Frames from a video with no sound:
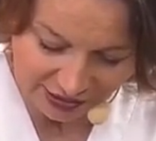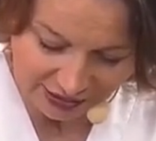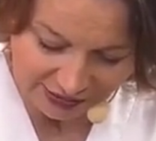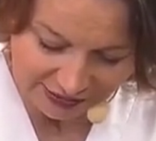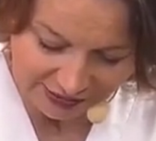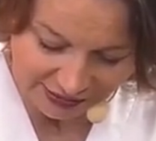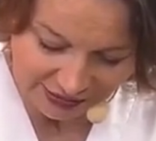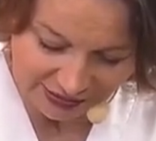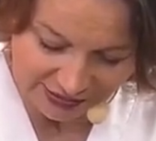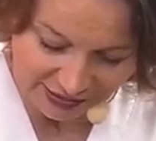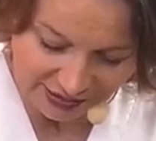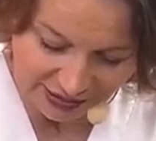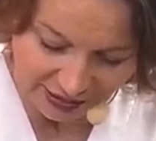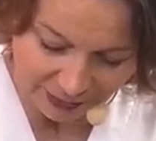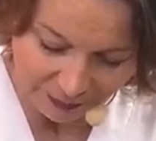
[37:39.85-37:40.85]
I take
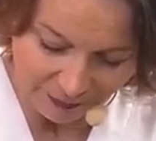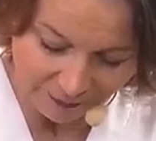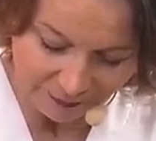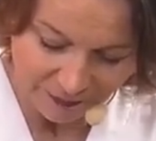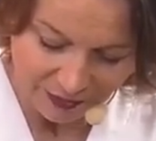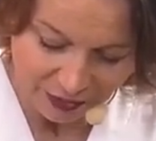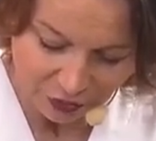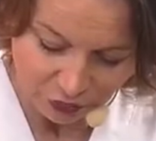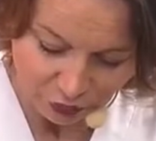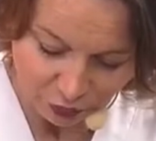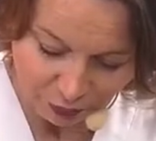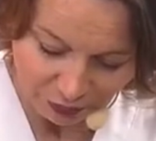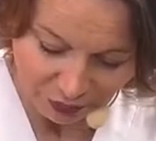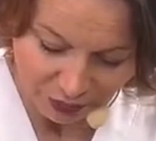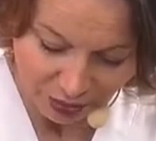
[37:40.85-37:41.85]
time to
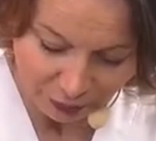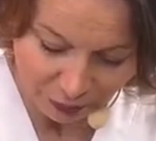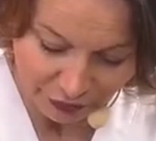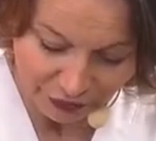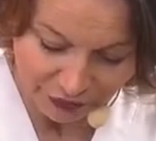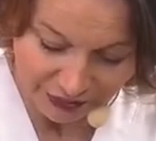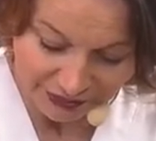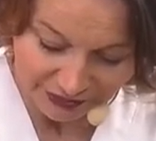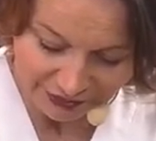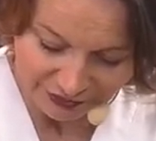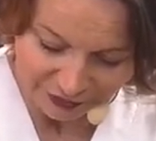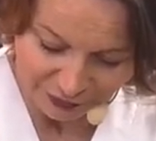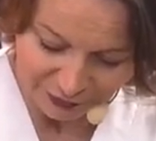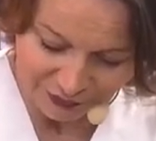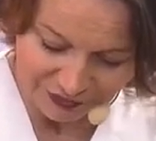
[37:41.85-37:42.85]
prepare her
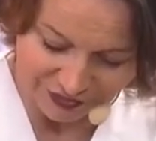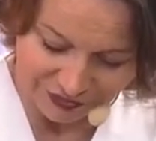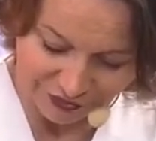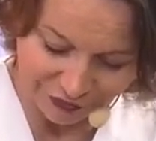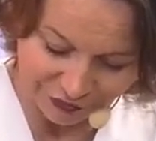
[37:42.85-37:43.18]
to see